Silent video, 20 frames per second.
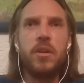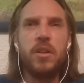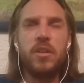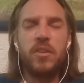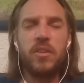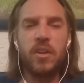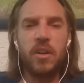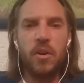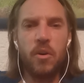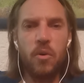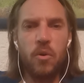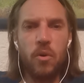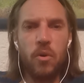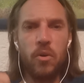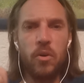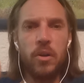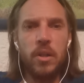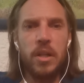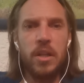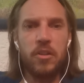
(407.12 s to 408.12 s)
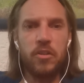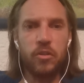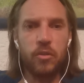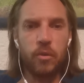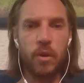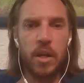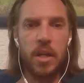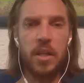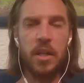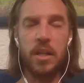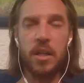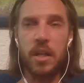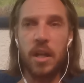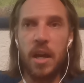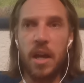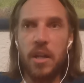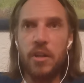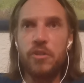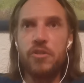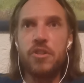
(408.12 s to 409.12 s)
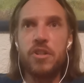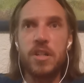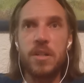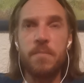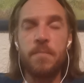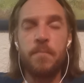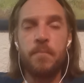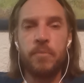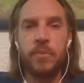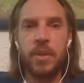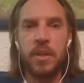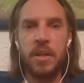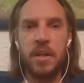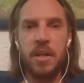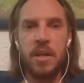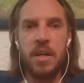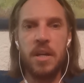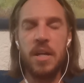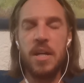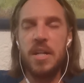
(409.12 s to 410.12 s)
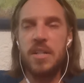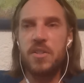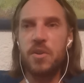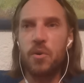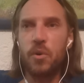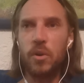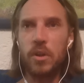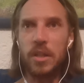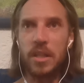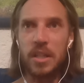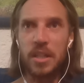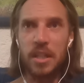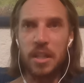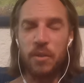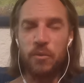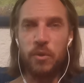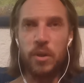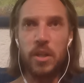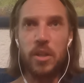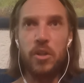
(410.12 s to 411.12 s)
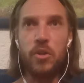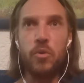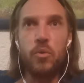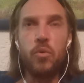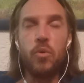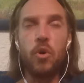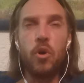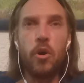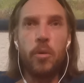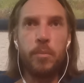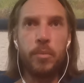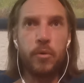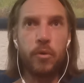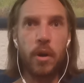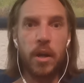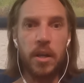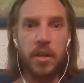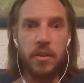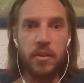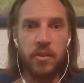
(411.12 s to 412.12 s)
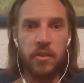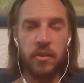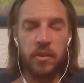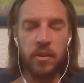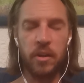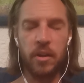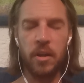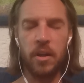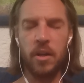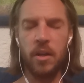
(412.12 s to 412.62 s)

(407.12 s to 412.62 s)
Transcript: it's all integrating energy. It's all giving you upgrades.